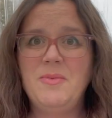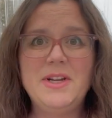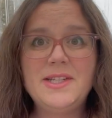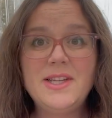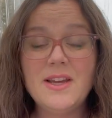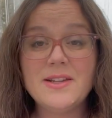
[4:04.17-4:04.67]
my
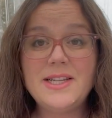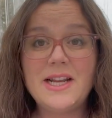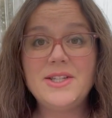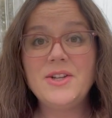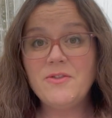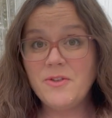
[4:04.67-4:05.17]
skill
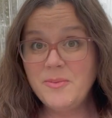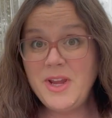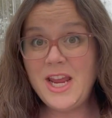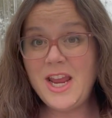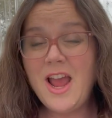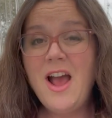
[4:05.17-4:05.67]
set. So for
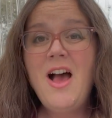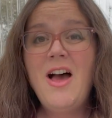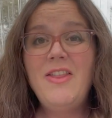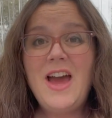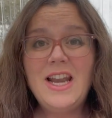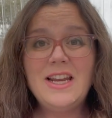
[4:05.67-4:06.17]
me,
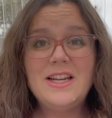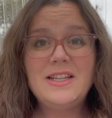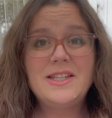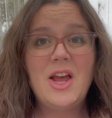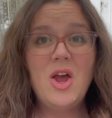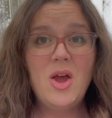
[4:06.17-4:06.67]
that
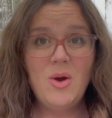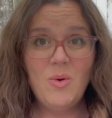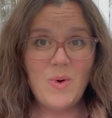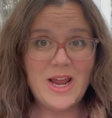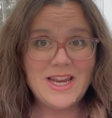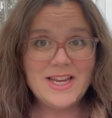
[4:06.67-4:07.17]
is
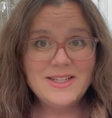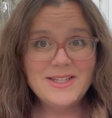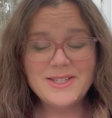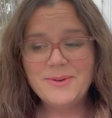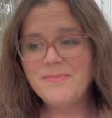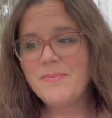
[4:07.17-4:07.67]

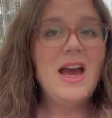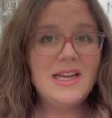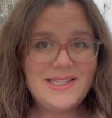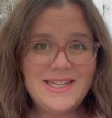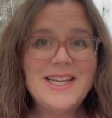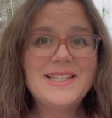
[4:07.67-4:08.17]
weddings, a
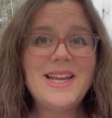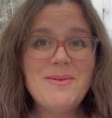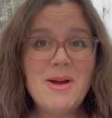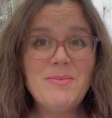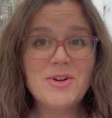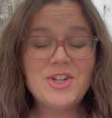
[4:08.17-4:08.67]
CSA
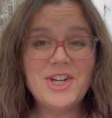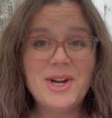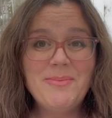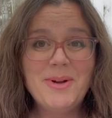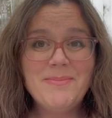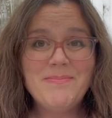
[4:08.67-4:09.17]
membership,